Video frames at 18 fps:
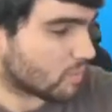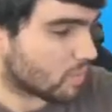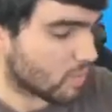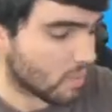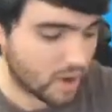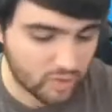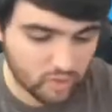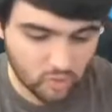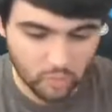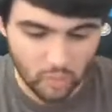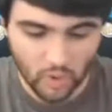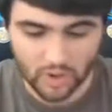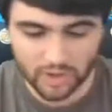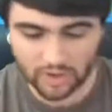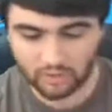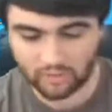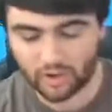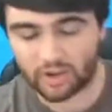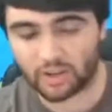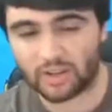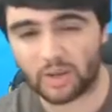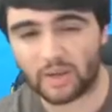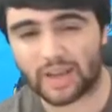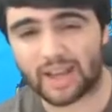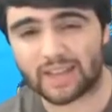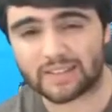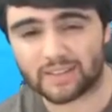what sporting event are
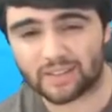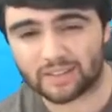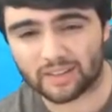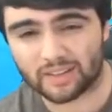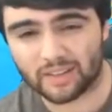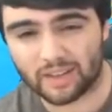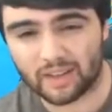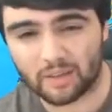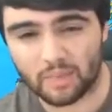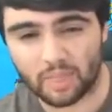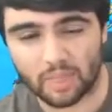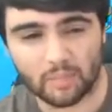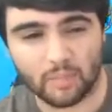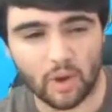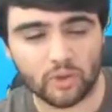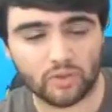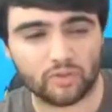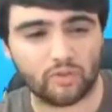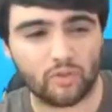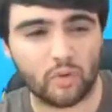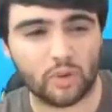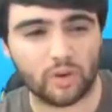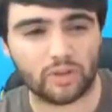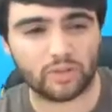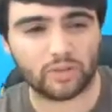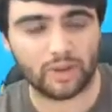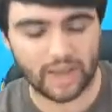you guys looking the most
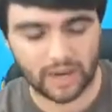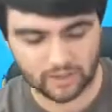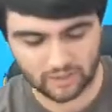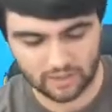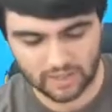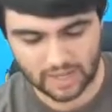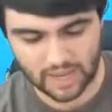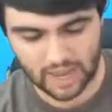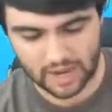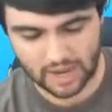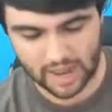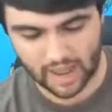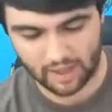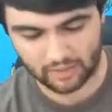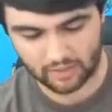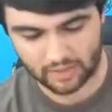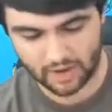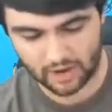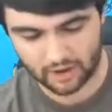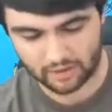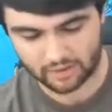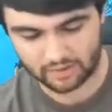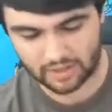forward to actually getting out there,